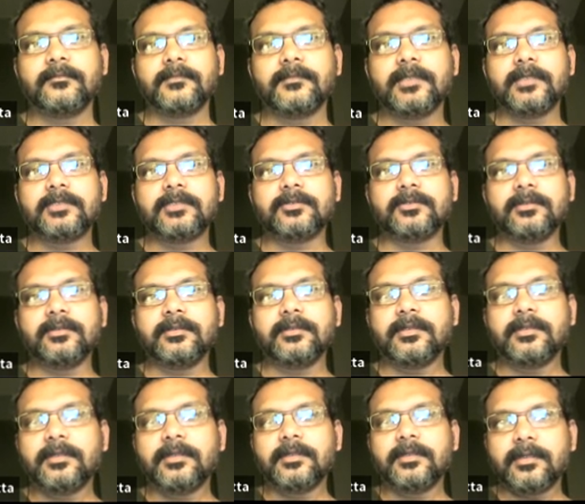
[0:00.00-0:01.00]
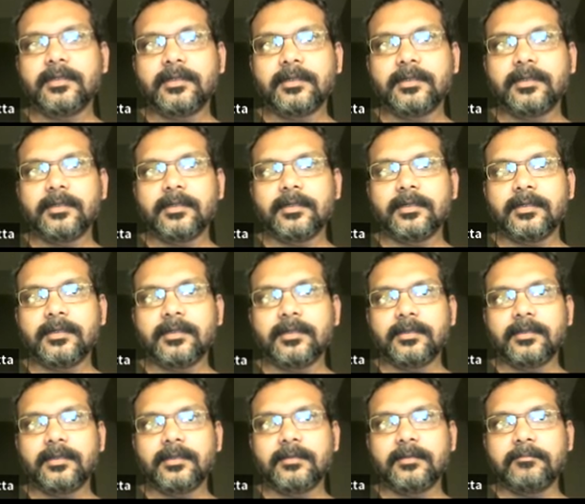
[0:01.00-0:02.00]
So
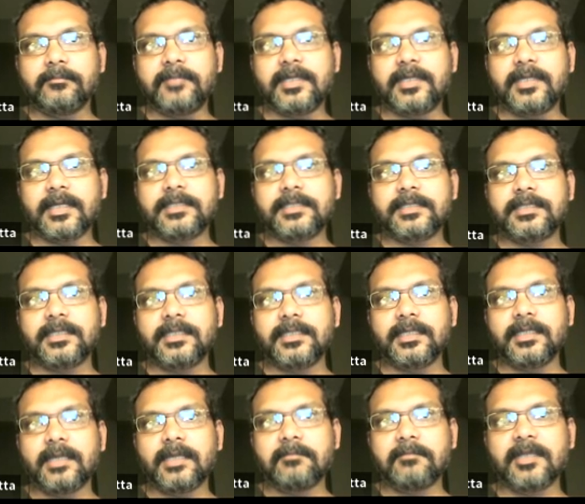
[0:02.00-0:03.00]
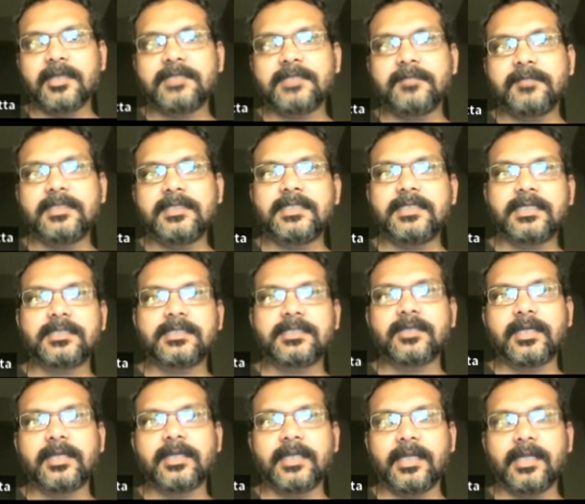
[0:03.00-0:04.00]
B and C must be 6
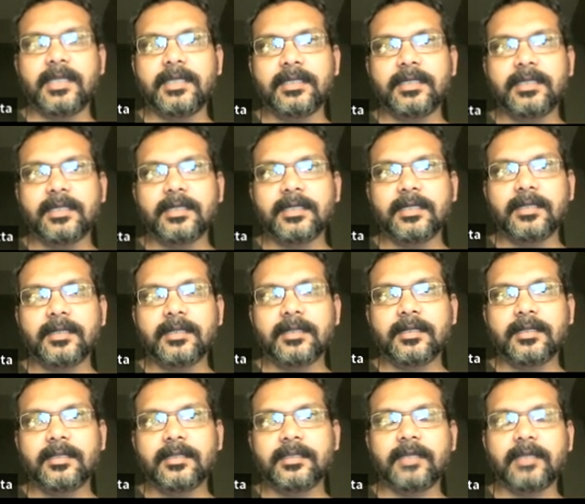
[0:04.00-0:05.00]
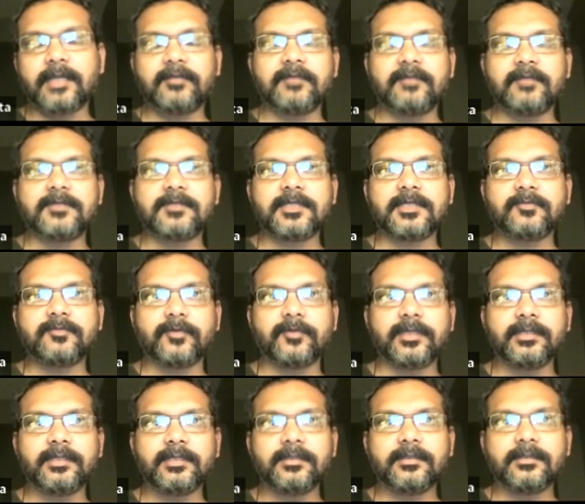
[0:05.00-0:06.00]
and 8. That gives us
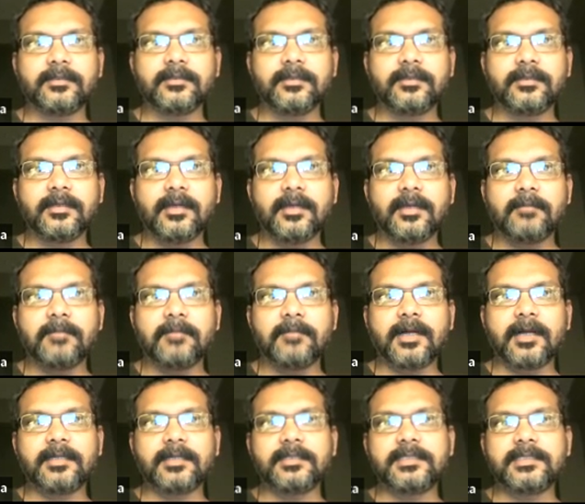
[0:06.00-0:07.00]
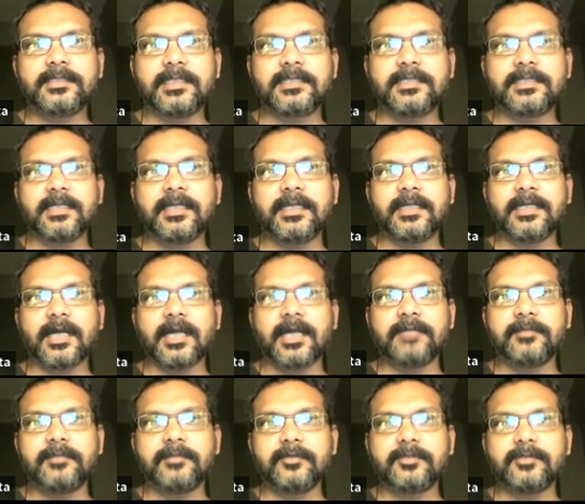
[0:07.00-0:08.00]
14. But 6 and 8
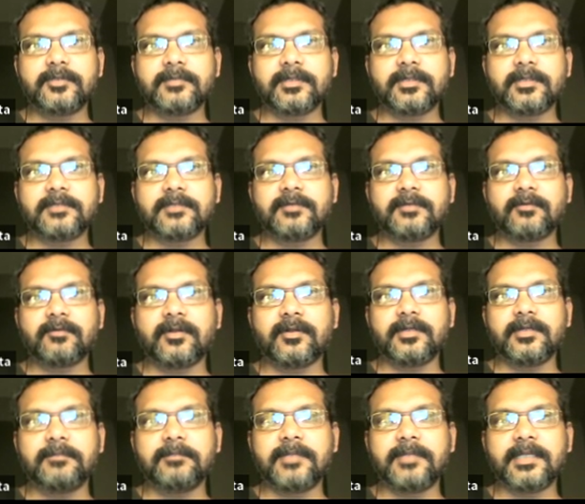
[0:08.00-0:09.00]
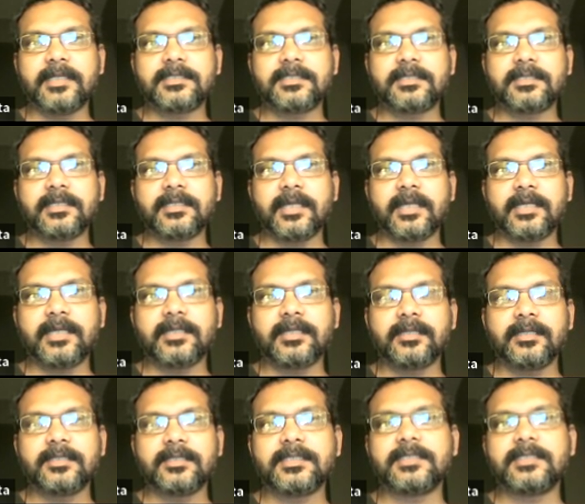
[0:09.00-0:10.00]
can't be used because we have already placed the 8
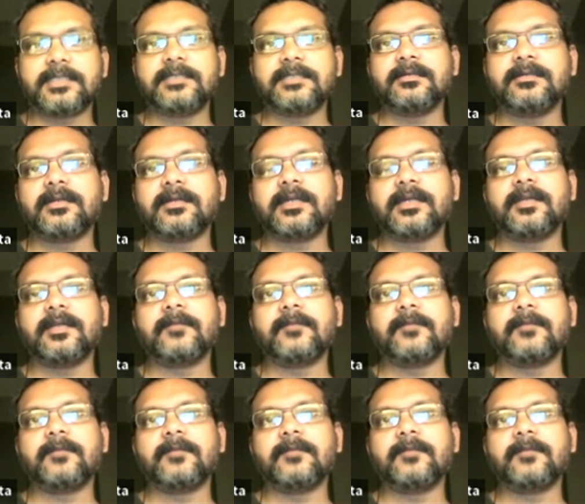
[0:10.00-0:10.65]
and the 6 here, right?